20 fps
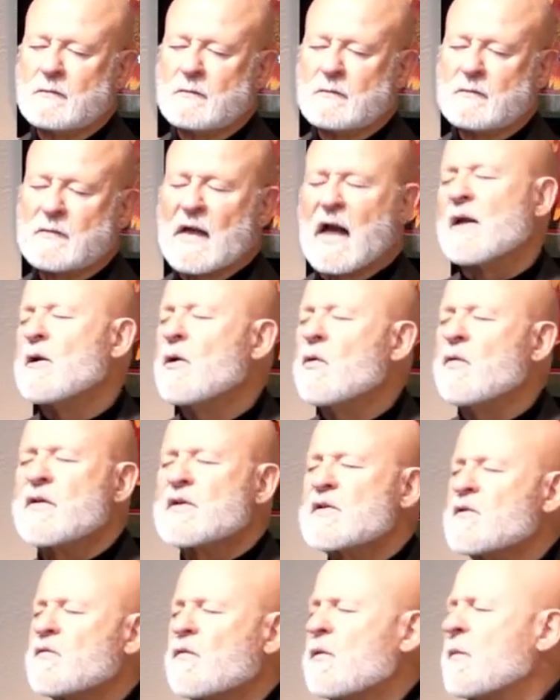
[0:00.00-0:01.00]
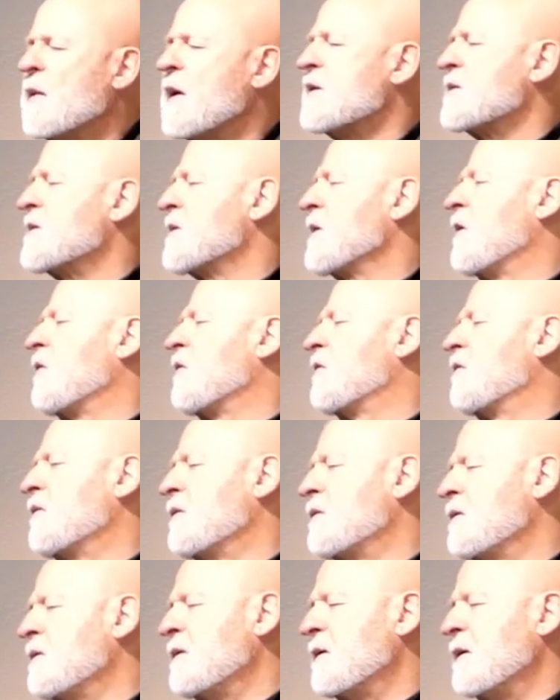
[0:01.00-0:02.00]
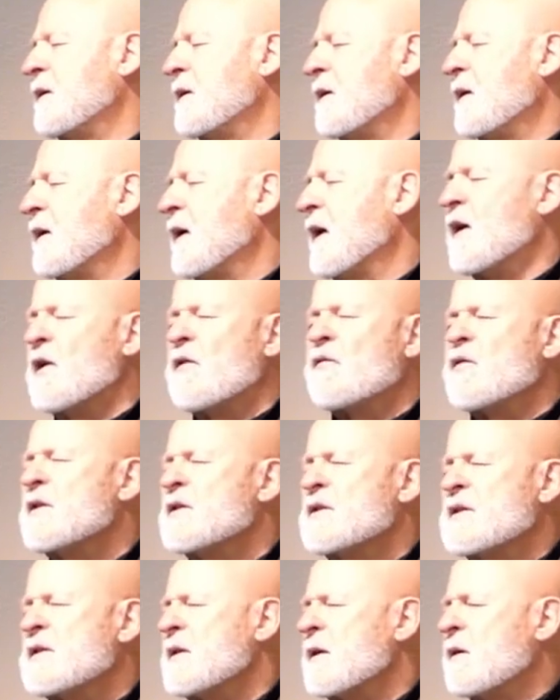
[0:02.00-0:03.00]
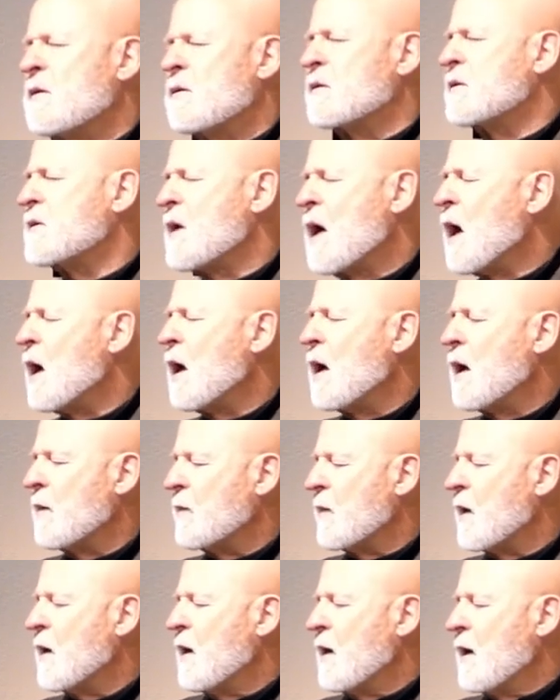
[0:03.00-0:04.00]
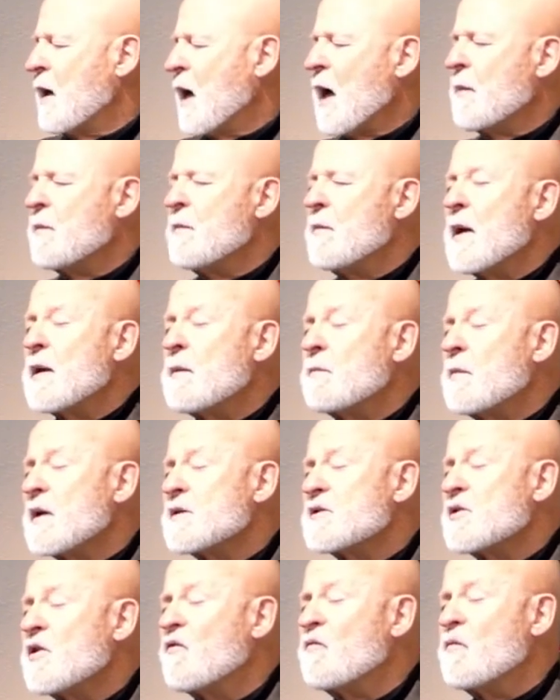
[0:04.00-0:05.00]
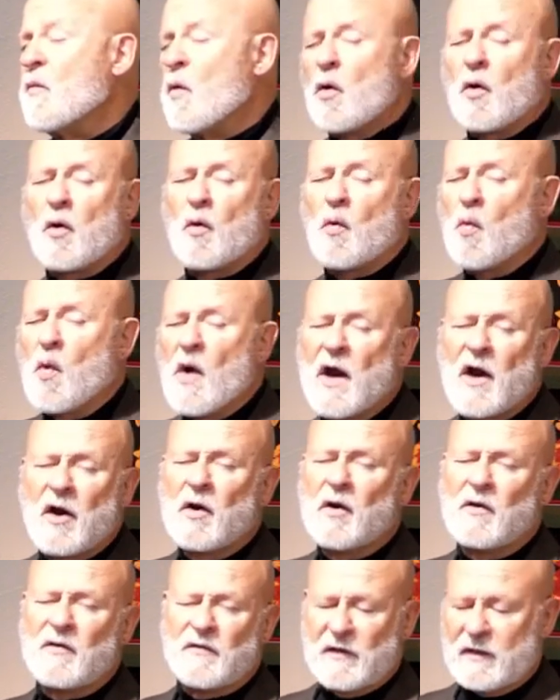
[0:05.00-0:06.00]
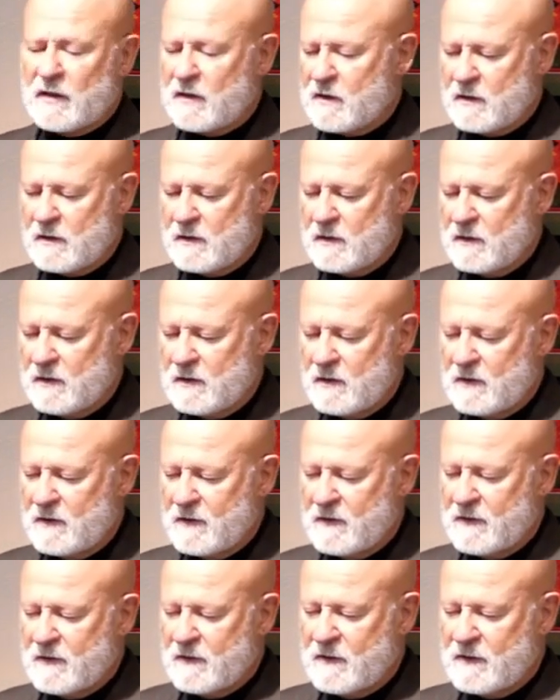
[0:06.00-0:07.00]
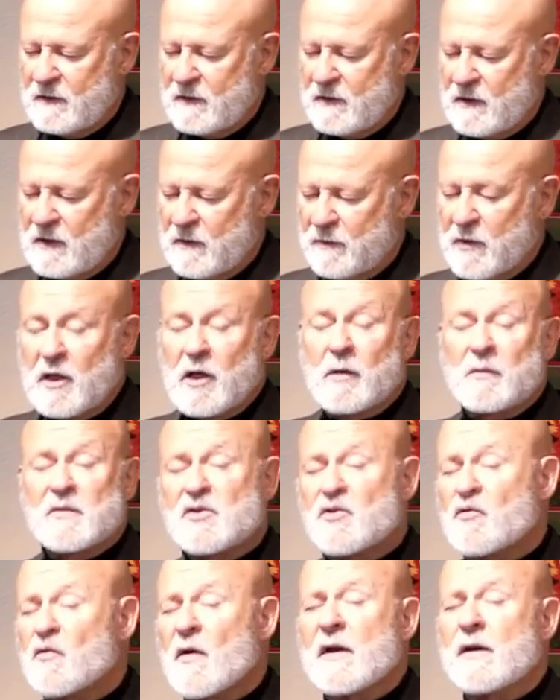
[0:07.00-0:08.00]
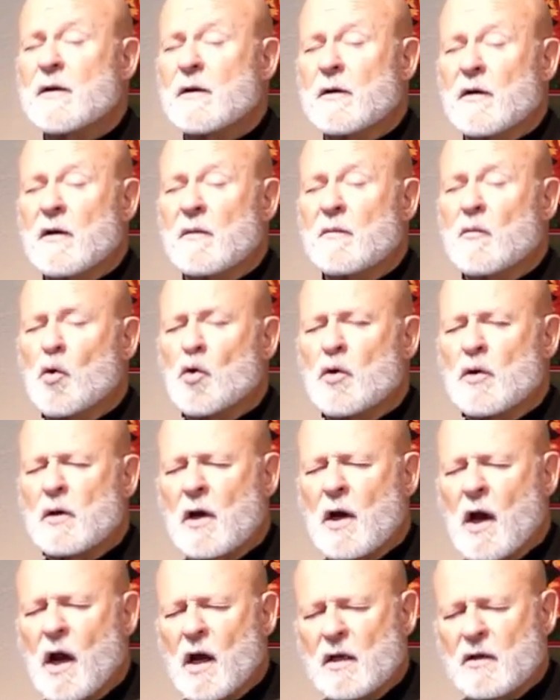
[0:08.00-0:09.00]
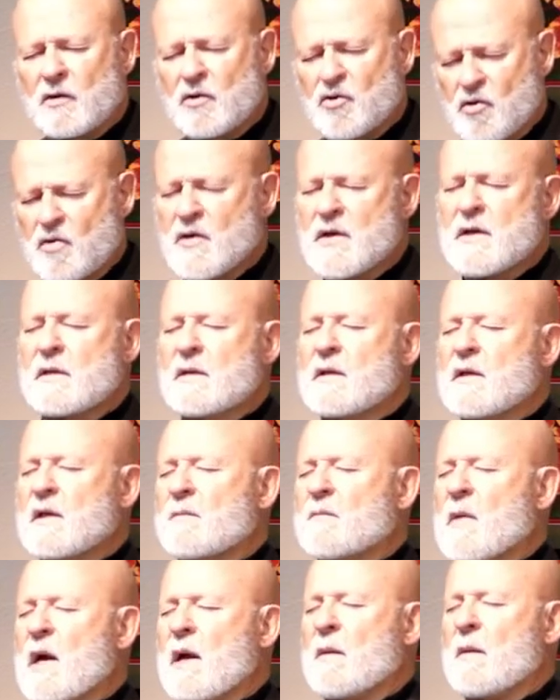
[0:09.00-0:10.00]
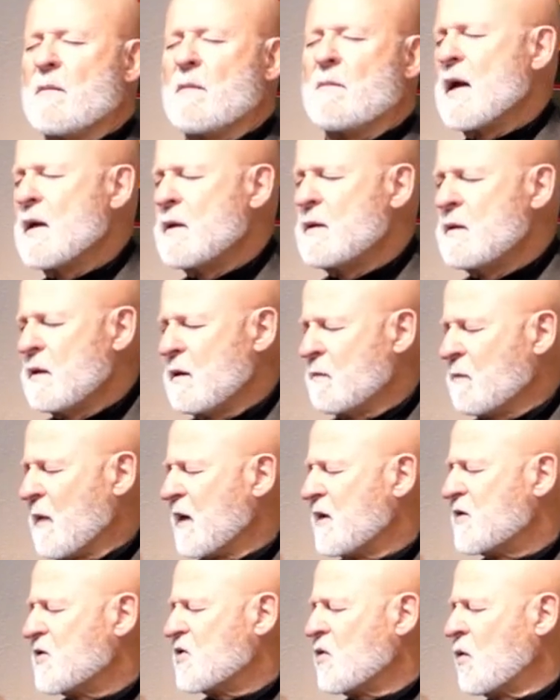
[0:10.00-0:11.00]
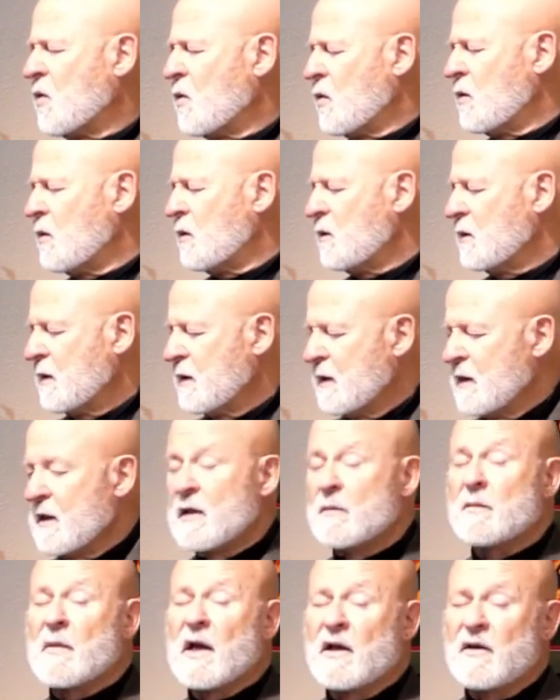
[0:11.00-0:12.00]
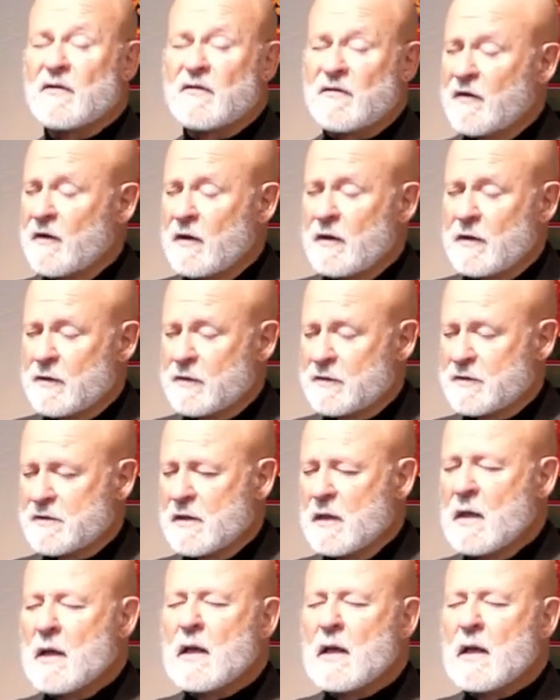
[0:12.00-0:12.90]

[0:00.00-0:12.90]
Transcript: I know this for myself, and every single time I make myself more aware of it, it becomes greater and more concrete in my mind, in my soul, in my affairs.